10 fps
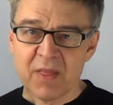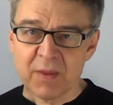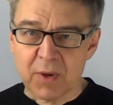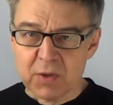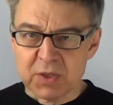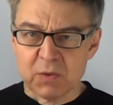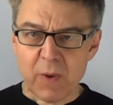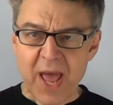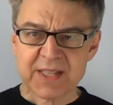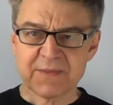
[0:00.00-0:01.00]
The molten
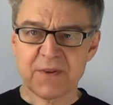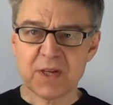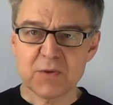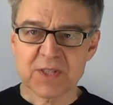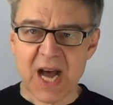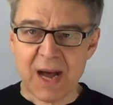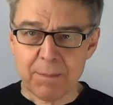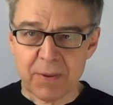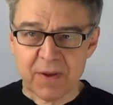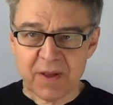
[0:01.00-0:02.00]
wax flows
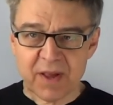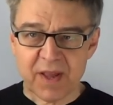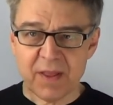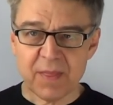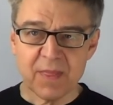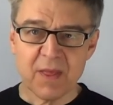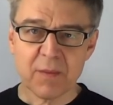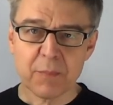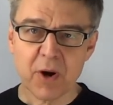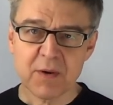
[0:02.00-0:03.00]
up in
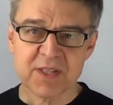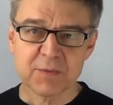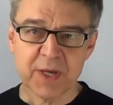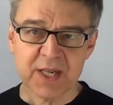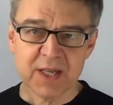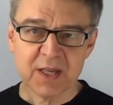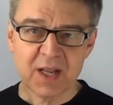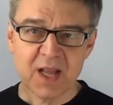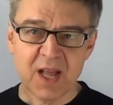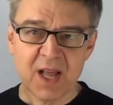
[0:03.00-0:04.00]
the porous wick
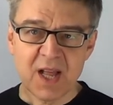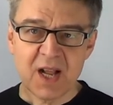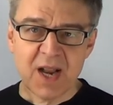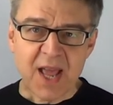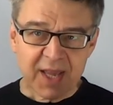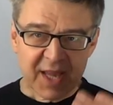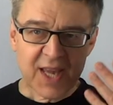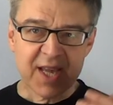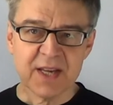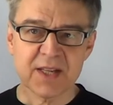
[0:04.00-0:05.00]
like
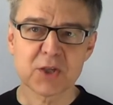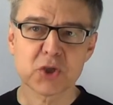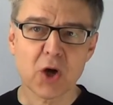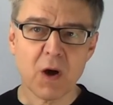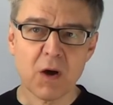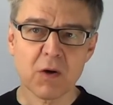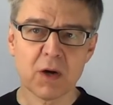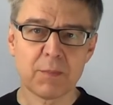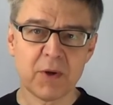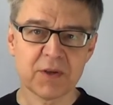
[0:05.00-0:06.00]
ink in a chalk
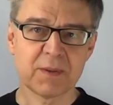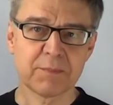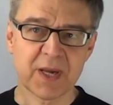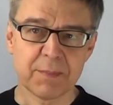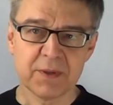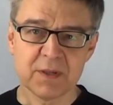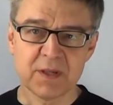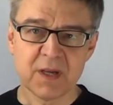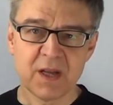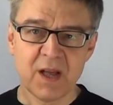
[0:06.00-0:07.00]
or blotting paper,
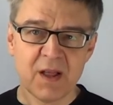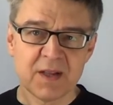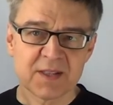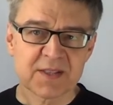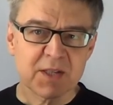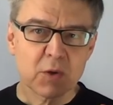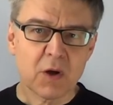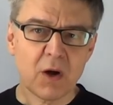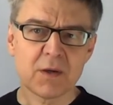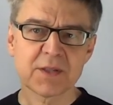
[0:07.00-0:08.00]
the
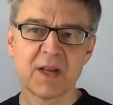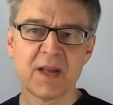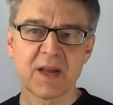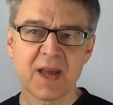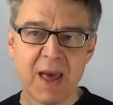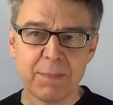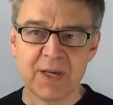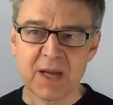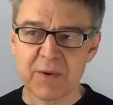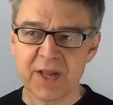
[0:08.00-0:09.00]
so-called
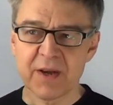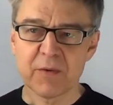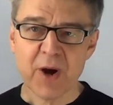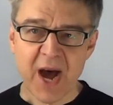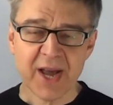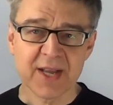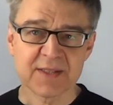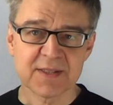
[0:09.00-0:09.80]
capillary rise.